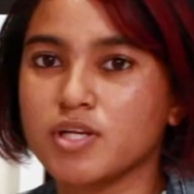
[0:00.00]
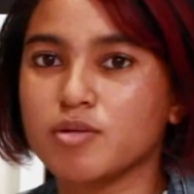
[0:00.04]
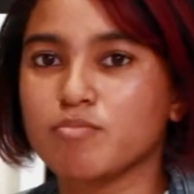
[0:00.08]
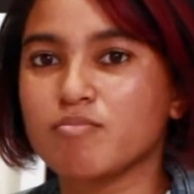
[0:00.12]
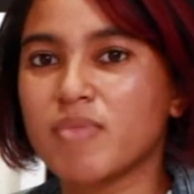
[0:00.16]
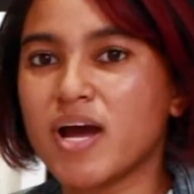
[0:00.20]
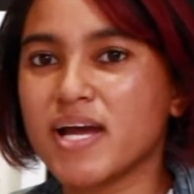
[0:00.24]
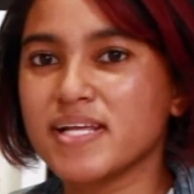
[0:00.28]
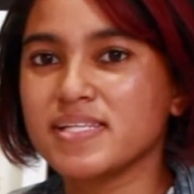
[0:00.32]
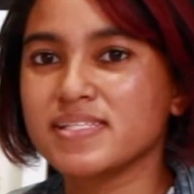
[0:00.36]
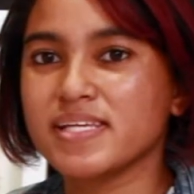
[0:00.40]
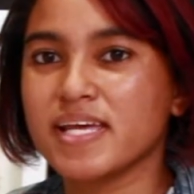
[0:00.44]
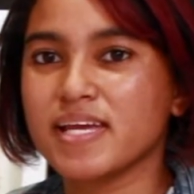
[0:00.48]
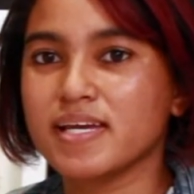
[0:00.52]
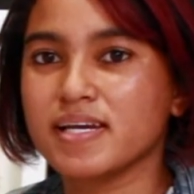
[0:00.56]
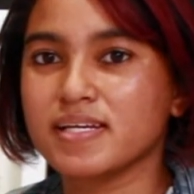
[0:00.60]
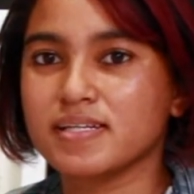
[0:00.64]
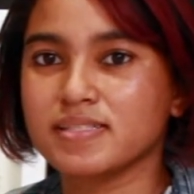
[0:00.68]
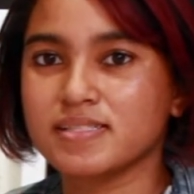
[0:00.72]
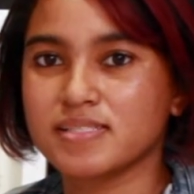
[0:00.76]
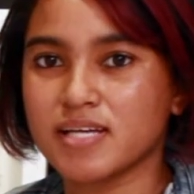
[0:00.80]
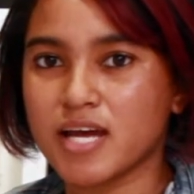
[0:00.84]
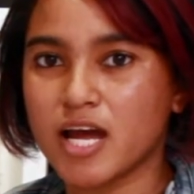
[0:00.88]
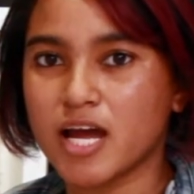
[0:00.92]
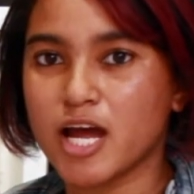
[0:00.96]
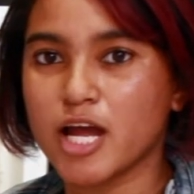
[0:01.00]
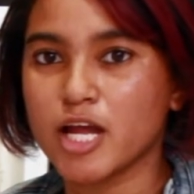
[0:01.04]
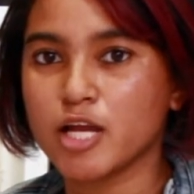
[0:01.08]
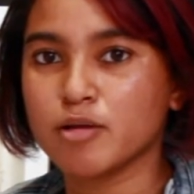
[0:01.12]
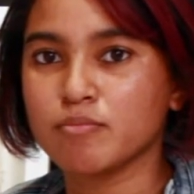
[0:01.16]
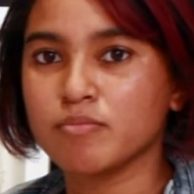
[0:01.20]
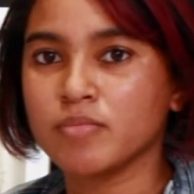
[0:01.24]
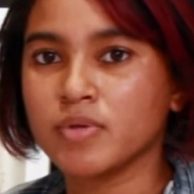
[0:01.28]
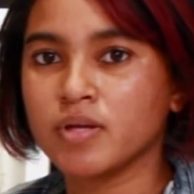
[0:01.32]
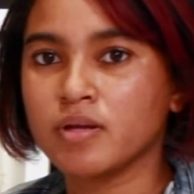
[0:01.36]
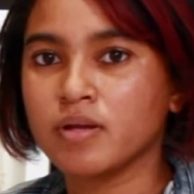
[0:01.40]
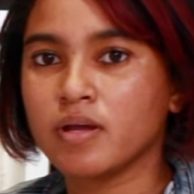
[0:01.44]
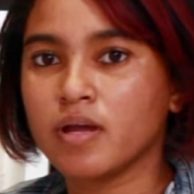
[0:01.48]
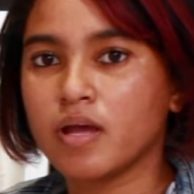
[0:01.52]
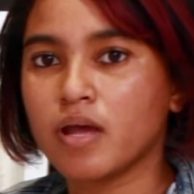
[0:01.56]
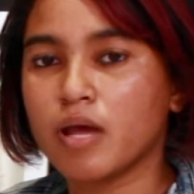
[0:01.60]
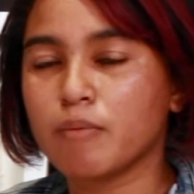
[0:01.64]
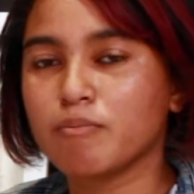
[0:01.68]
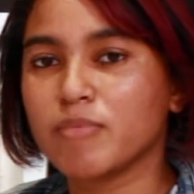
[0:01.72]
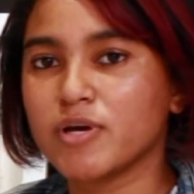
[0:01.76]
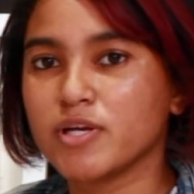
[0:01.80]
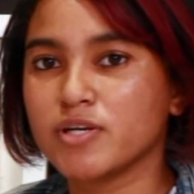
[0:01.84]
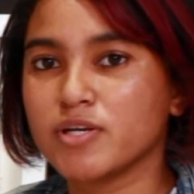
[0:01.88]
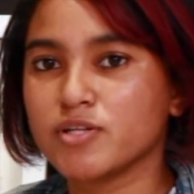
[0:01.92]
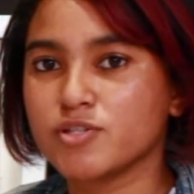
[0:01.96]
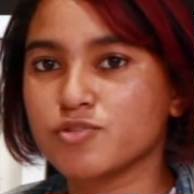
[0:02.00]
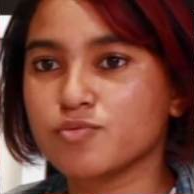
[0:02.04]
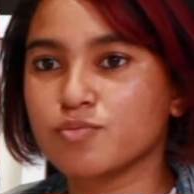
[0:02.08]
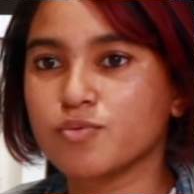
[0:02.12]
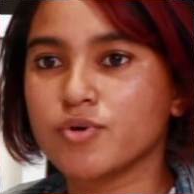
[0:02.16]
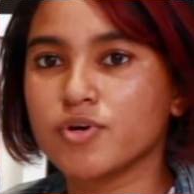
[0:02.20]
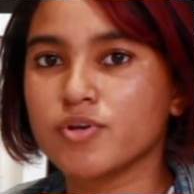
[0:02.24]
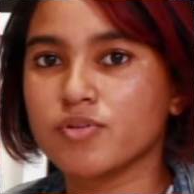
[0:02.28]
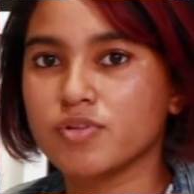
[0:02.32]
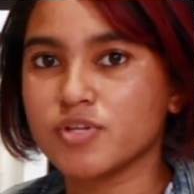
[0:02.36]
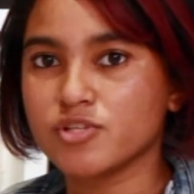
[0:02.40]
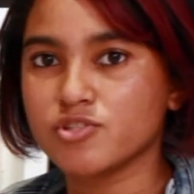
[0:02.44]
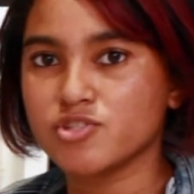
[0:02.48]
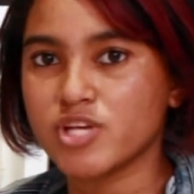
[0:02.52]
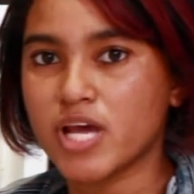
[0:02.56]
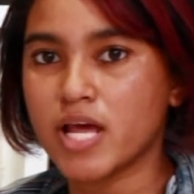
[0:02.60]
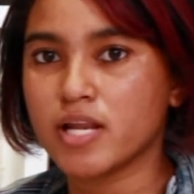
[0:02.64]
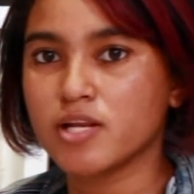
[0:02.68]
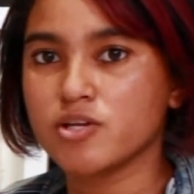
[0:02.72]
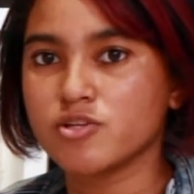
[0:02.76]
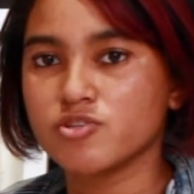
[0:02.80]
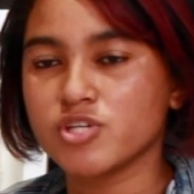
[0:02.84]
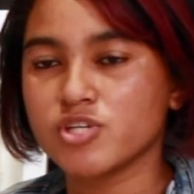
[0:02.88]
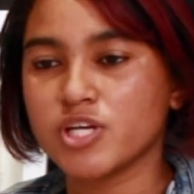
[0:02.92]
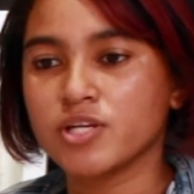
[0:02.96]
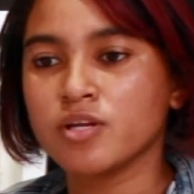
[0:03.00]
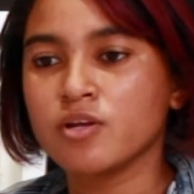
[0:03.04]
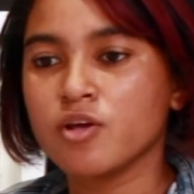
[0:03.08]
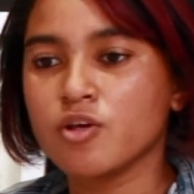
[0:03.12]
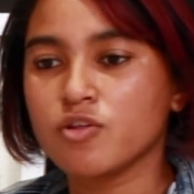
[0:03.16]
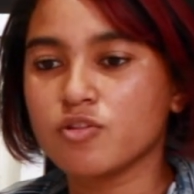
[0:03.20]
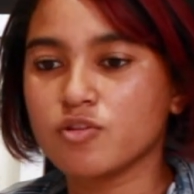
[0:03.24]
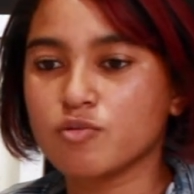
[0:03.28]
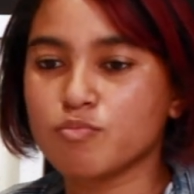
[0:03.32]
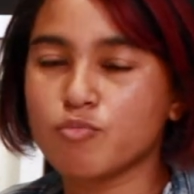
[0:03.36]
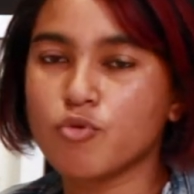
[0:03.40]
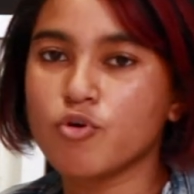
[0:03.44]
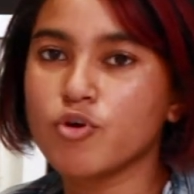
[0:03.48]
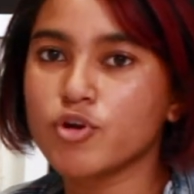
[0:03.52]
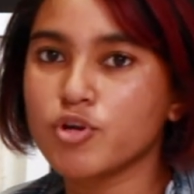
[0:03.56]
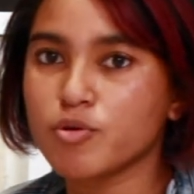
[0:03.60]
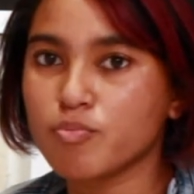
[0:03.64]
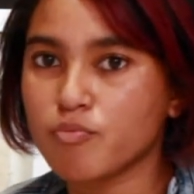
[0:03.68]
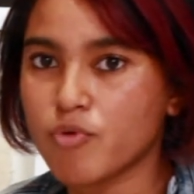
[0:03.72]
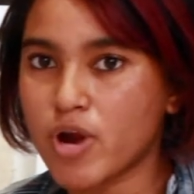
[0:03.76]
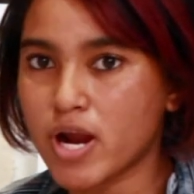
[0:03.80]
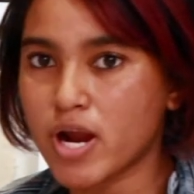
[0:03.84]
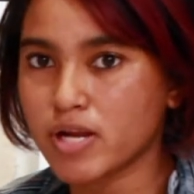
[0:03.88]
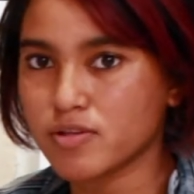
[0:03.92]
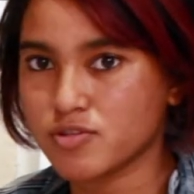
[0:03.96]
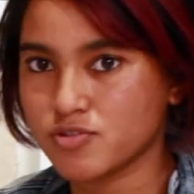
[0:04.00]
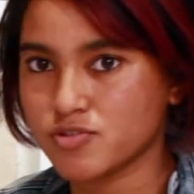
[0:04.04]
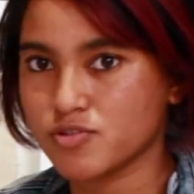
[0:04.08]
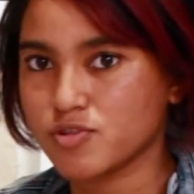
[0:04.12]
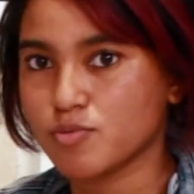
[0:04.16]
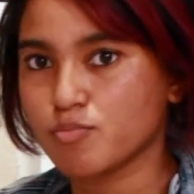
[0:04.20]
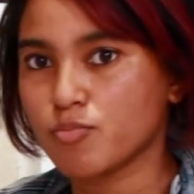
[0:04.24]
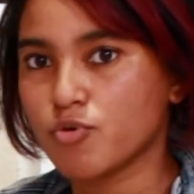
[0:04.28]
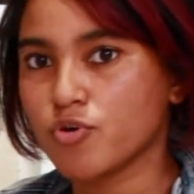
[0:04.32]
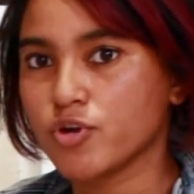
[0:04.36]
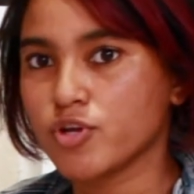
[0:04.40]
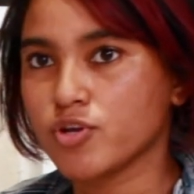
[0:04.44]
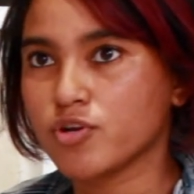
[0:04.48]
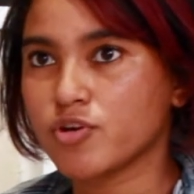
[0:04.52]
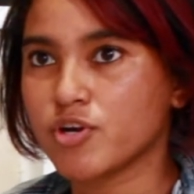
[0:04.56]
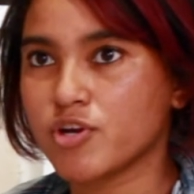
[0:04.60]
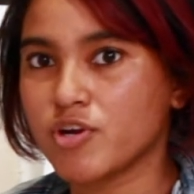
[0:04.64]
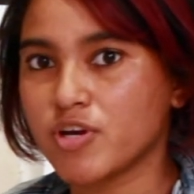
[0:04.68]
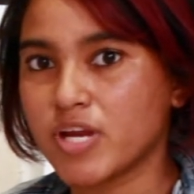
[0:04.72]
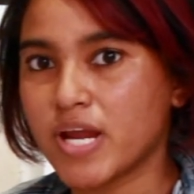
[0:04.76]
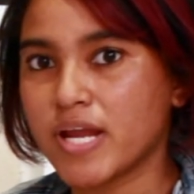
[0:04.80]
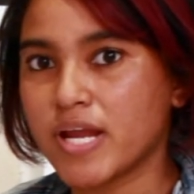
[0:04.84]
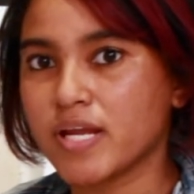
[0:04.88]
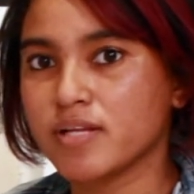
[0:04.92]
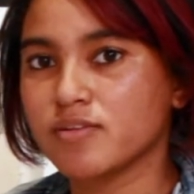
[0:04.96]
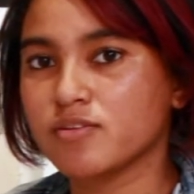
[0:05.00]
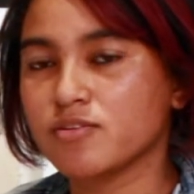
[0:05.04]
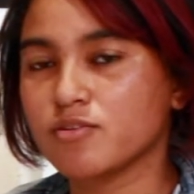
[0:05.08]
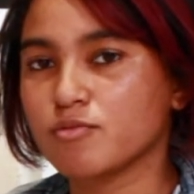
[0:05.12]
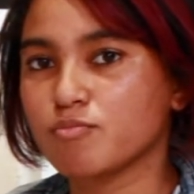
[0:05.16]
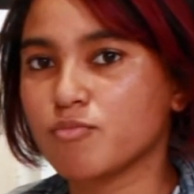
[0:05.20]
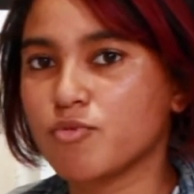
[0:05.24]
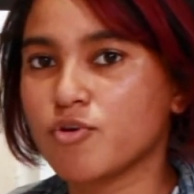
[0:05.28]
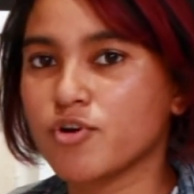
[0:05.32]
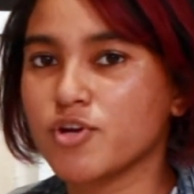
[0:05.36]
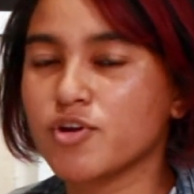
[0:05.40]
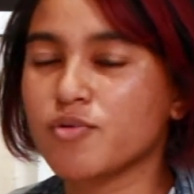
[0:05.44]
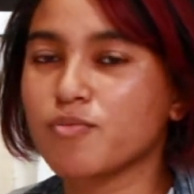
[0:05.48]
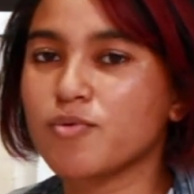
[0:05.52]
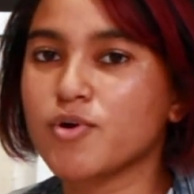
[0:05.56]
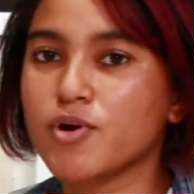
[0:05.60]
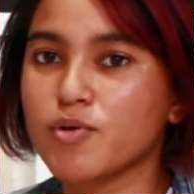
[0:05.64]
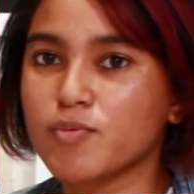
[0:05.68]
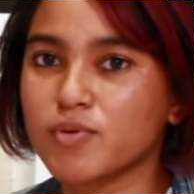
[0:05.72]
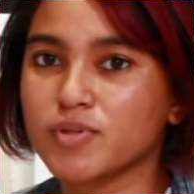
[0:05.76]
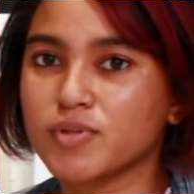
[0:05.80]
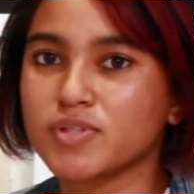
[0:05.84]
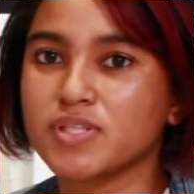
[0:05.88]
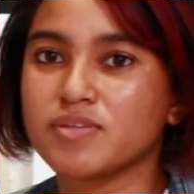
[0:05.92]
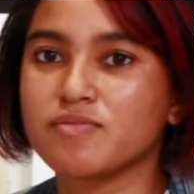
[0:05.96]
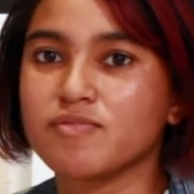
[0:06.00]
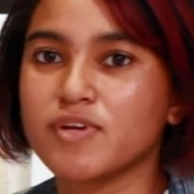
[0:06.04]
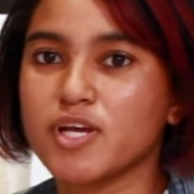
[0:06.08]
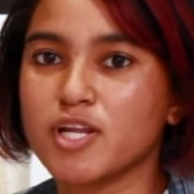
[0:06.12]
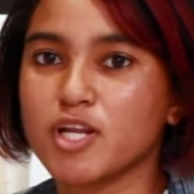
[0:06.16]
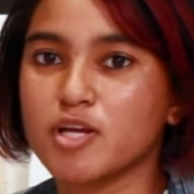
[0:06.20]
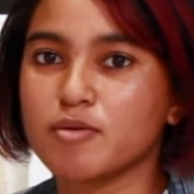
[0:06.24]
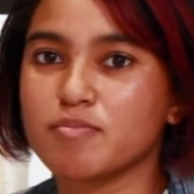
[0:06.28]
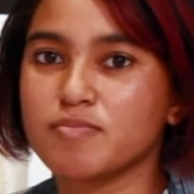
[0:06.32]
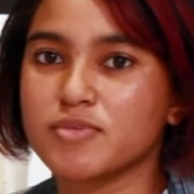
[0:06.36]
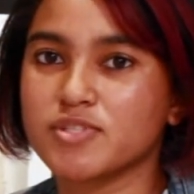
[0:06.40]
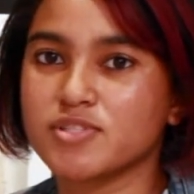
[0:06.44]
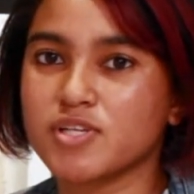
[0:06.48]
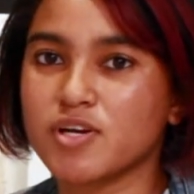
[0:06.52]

It might take time, but it's worth the challenge, and the more you practice, the more you create, the more your work will develop.